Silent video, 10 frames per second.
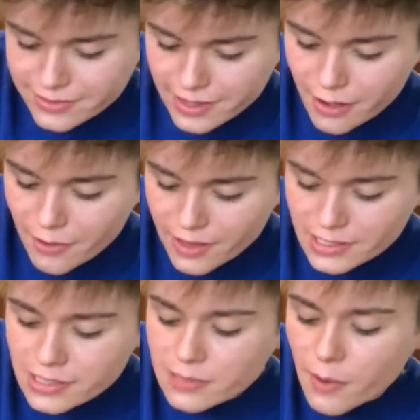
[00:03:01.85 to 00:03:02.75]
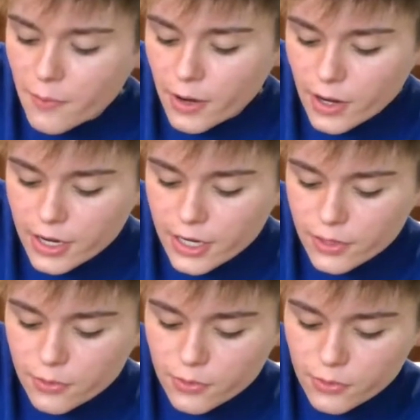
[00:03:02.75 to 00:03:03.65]
So that's what we're gonna
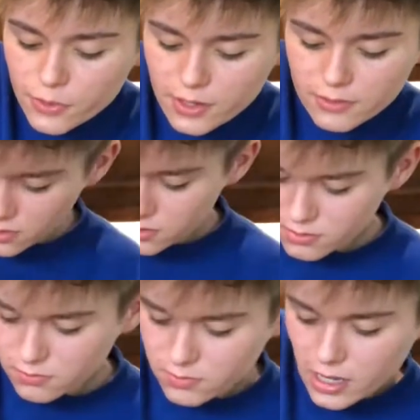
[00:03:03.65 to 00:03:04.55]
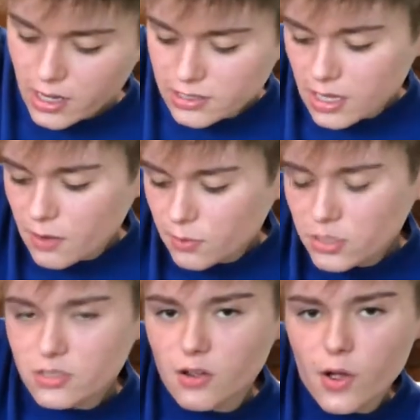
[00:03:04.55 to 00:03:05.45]
do. Just, like I said, we're
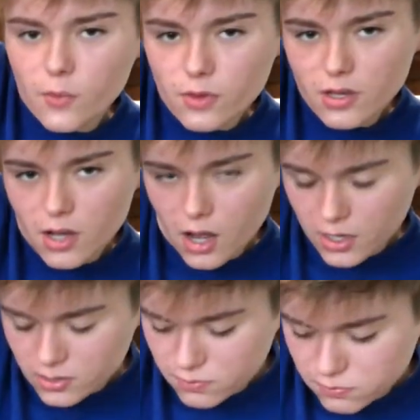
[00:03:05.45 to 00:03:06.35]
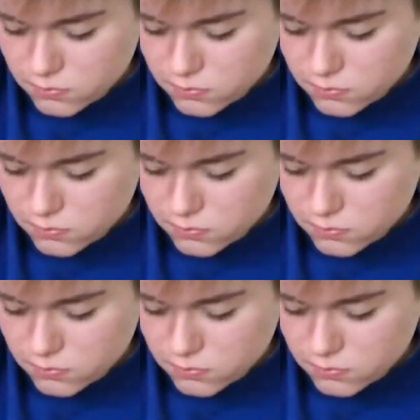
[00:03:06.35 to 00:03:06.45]
just going with it, guys.